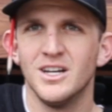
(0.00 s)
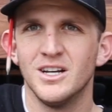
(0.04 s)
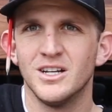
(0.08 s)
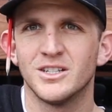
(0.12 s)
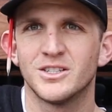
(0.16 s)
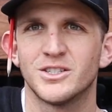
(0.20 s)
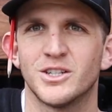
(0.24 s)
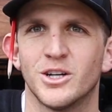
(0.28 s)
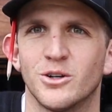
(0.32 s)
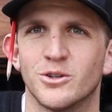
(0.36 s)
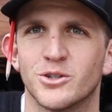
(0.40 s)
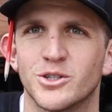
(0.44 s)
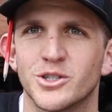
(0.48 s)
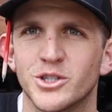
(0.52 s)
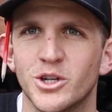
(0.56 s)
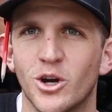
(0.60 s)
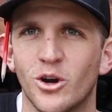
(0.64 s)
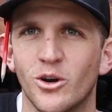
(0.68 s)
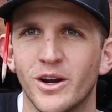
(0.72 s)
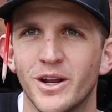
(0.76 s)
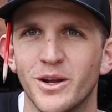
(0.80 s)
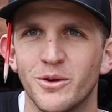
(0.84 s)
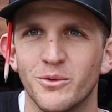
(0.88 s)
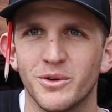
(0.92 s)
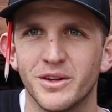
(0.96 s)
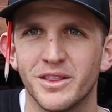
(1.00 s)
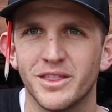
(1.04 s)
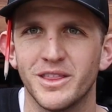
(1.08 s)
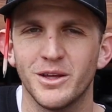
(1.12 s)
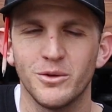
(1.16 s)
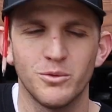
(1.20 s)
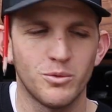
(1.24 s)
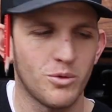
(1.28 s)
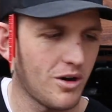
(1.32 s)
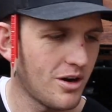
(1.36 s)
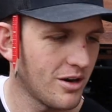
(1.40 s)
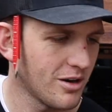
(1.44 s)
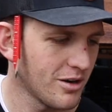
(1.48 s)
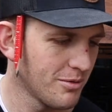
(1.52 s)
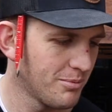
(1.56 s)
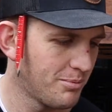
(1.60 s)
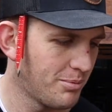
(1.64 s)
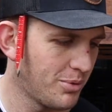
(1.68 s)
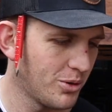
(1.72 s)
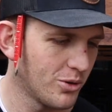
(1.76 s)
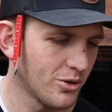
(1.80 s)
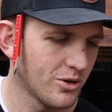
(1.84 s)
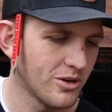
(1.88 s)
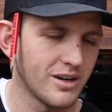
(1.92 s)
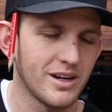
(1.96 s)
So starting with the
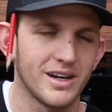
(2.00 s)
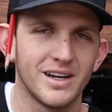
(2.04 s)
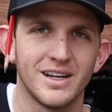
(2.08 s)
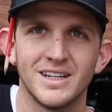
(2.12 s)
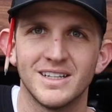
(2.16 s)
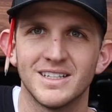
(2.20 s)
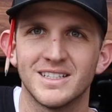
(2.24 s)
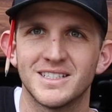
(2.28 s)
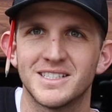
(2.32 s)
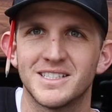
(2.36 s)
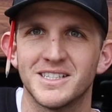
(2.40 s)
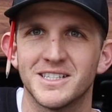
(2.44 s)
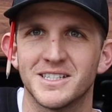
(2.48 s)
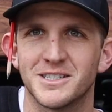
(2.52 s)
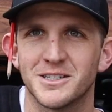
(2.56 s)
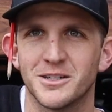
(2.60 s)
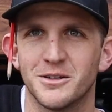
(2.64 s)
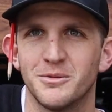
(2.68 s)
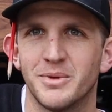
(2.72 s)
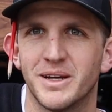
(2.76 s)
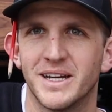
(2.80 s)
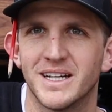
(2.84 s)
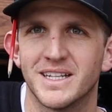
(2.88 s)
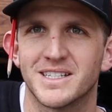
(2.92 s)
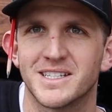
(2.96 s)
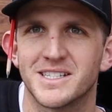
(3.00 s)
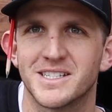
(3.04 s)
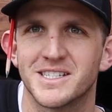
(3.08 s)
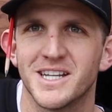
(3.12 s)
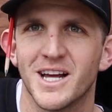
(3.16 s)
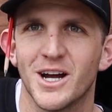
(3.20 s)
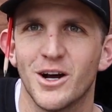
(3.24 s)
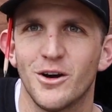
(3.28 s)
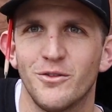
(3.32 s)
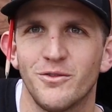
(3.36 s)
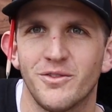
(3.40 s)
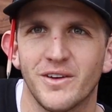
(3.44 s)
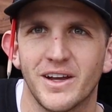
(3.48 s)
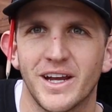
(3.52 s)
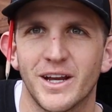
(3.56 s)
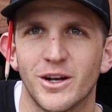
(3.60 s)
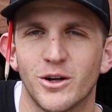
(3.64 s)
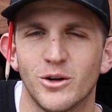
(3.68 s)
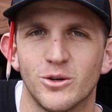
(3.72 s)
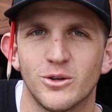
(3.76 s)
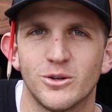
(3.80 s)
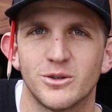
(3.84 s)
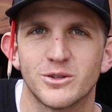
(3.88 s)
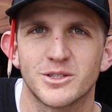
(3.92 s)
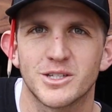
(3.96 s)
Waterport system itself, it
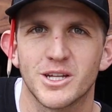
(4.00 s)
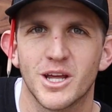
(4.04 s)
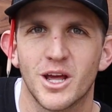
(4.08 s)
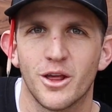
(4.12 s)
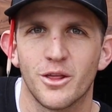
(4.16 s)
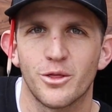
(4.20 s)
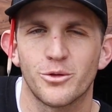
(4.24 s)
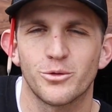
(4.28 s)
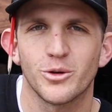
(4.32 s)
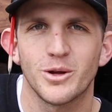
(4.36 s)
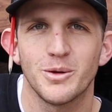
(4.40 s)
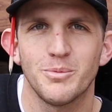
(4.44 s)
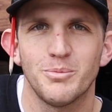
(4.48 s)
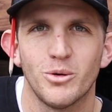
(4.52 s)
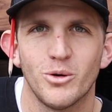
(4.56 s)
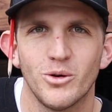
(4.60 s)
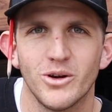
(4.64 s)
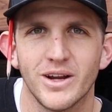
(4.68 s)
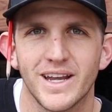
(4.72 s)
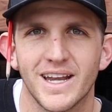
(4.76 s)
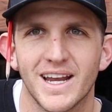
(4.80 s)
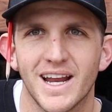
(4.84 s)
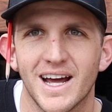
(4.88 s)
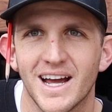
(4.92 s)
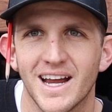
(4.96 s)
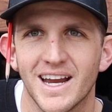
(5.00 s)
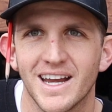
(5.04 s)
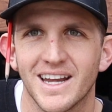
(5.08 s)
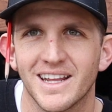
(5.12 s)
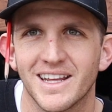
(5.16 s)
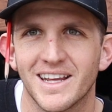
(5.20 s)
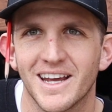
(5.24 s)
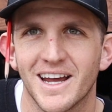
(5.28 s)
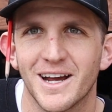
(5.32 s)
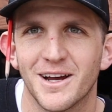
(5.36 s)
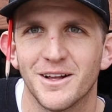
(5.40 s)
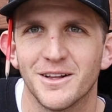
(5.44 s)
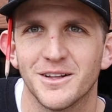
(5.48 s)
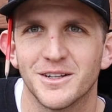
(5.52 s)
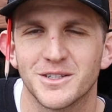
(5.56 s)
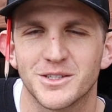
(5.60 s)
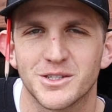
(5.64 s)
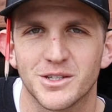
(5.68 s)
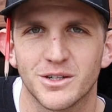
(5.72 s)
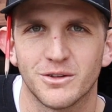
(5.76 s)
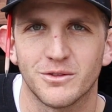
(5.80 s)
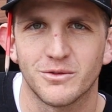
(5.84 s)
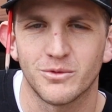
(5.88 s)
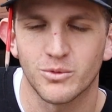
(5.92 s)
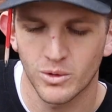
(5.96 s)
holds 3.9 gallons
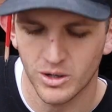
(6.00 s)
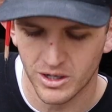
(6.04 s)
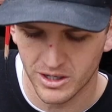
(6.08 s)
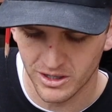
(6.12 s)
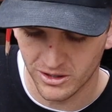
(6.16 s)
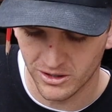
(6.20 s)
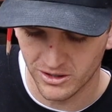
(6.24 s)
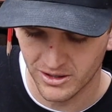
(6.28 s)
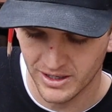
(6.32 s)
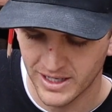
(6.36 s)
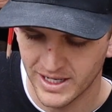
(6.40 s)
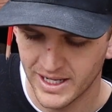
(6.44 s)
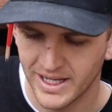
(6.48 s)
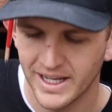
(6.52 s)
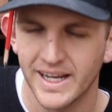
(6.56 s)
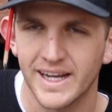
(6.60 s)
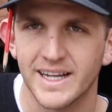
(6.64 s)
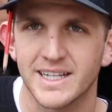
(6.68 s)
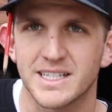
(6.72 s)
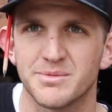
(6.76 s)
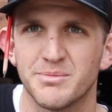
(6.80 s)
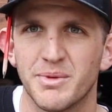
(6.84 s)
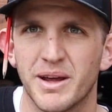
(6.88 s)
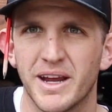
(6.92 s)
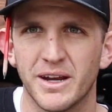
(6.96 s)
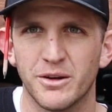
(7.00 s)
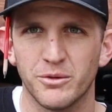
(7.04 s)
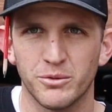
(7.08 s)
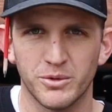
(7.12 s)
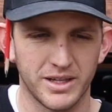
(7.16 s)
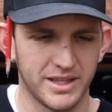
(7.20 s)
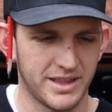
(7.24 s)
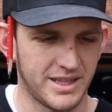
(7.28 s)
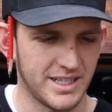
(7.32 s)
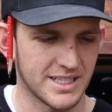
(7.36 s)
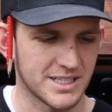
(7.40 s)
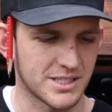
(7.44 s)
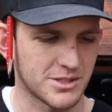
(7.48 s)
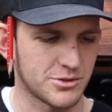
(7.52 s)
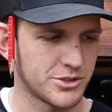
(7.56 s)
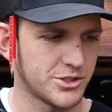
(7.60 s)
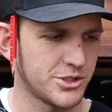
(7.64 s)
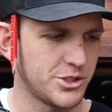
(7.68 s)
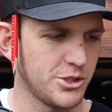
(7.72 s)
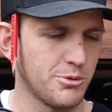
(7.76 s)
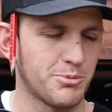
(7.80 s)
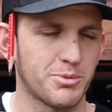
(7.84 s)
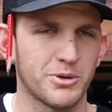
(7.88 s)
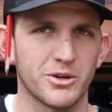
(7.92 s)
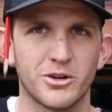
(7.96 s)
of water. It's made with this
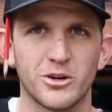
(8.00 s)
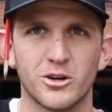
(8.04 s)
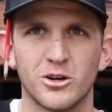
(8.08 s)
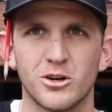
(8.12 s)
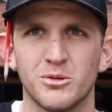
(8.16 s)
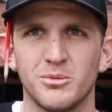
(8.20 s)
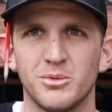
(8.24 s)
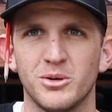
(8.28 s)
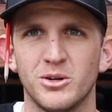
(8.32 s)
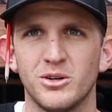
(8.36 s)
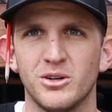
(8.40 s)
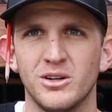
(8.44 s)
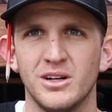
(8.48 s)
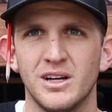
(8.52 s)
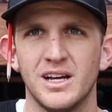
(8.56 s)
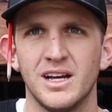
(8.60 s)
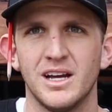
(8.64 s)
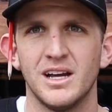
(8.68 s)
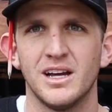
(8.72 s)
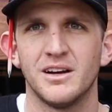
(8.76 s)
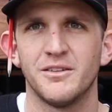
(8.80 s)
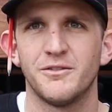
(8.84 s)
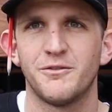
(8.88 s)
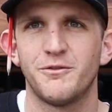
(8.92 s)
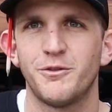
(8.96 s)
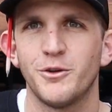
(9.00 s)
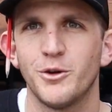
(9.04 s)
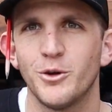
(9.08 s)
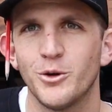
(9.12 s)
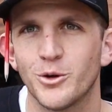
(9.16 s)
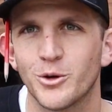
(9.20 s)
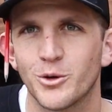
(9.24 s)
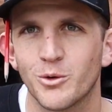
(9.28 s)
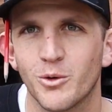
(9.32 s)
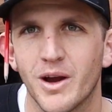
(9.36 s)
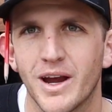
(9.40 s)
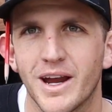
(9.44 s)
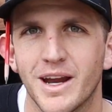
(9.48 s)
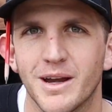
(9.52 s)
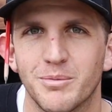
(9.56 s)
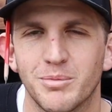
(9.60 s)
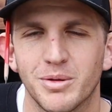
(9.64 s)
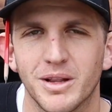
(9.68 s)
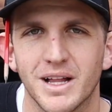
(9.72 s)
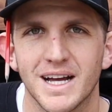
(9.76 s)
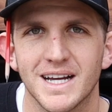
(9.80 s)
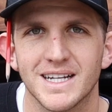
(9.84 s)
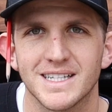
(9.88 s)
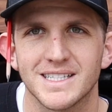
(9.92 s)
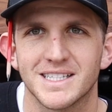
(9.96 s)
super durable food grade
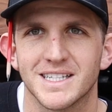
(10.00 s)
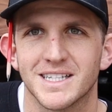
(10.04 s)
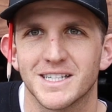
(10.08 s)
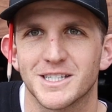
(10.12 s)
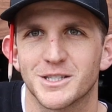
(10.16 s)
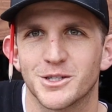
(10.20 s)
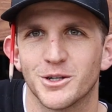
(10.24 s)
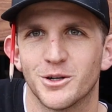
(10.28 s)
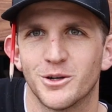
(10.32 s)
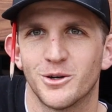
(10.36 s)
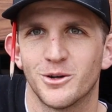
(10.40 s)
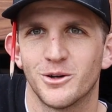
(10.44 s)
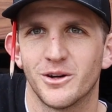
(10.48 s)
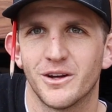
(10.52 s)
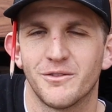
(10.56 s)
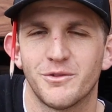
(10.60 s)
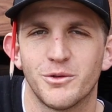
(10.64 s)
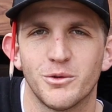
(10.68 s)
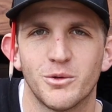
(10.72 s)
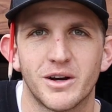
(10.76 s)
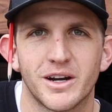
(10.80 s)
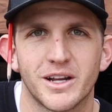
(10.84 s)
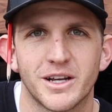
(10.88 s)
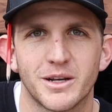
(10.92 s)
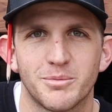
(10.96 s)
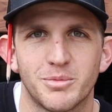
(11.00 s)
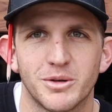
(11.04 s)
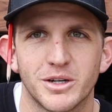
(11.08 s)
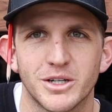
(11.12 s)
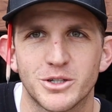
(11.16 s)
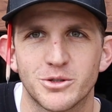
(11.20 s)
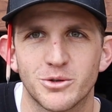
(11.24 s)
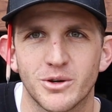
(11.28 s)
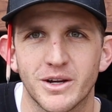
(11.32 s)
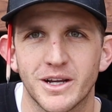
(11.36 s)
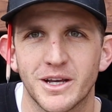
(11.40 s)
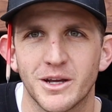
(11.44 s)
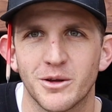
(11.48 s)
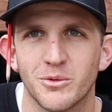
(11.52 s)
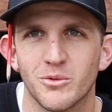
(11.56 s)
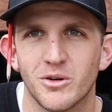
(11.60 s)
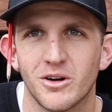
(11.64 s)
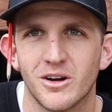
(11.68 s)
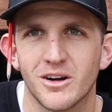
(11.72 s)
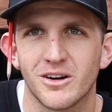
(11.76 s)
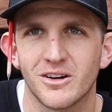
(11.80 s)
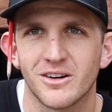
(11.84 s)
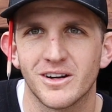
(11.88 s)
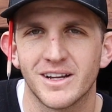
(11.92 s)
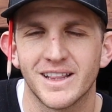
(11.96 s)
plastic, so if you wanted to put drinking
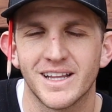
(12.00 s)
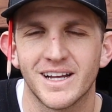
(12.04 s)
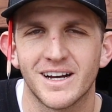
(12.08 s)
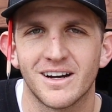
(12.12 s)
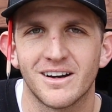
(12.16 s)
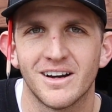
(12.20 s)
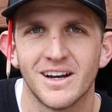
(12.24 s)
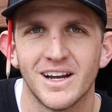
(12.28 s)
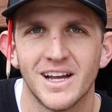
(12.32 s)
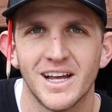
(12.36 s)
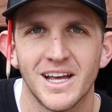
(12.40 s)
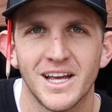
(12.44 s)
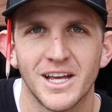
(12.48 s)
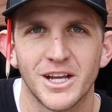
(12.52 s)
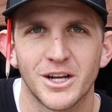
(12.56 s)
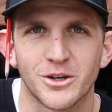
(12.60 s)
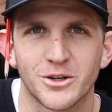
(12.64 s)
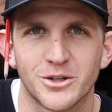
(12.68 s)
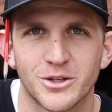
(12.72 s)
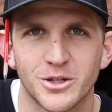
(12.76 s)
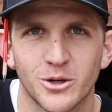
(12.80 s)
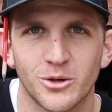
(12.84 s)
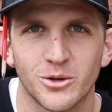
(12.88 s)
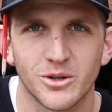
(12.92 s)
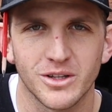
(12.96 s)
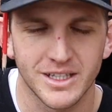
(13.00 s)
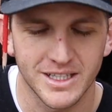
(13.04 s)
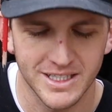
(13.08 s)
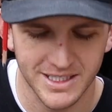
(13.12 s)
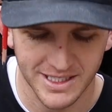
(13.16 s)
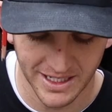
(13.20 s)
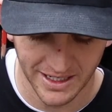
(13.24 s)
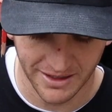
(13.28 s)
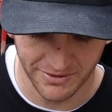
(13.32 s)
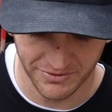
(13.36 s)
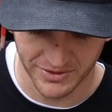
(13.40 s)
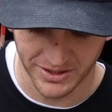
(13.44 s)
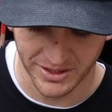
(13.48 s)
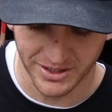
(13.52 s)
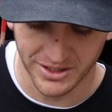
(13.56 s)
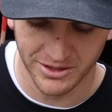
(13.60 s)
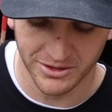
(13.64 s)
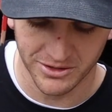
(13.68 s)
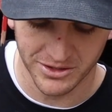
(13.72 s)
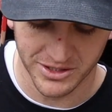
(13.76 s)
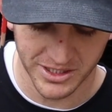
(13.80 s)
water in there, you're totally safe to do